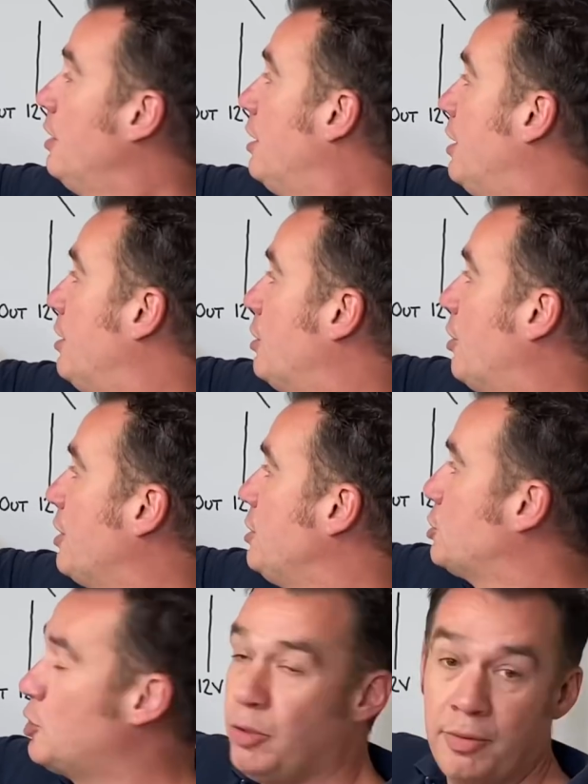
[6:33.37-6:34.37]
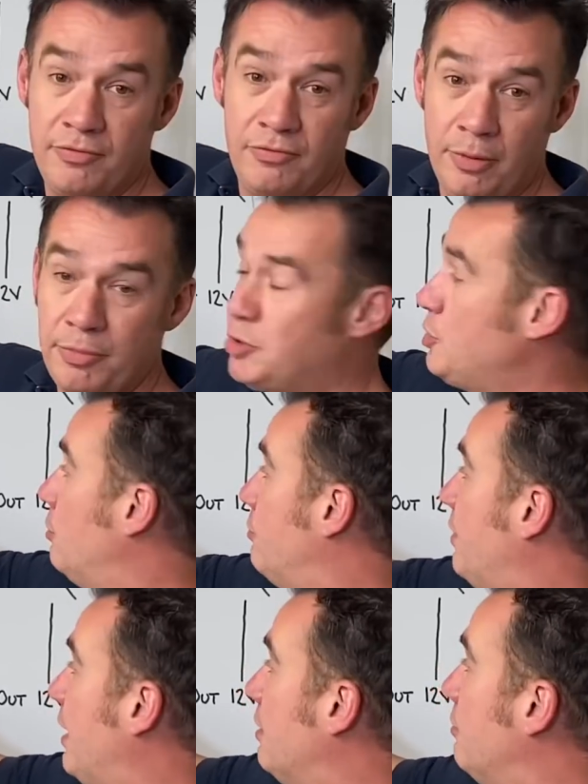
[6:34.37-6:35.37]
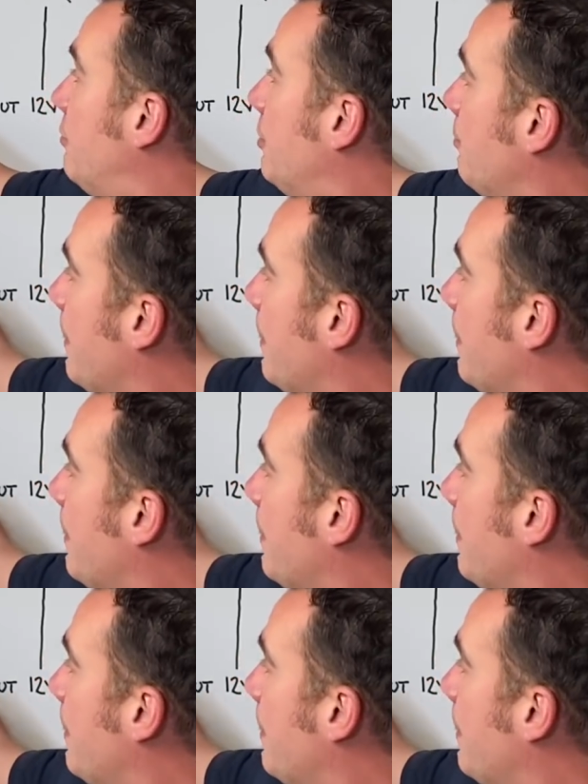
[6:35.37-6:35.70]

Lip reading: the orange coming from the zone valve